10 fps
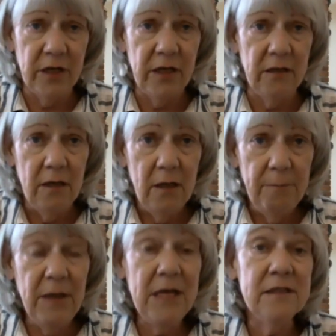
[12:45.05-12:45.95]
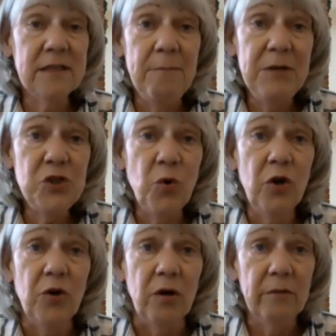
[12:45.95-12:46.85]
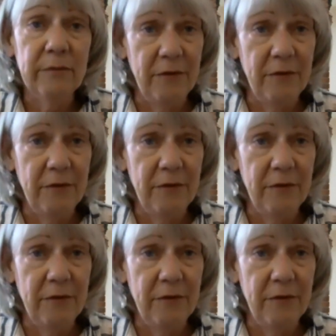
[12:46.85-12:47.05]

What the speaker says: and meetings can be shorter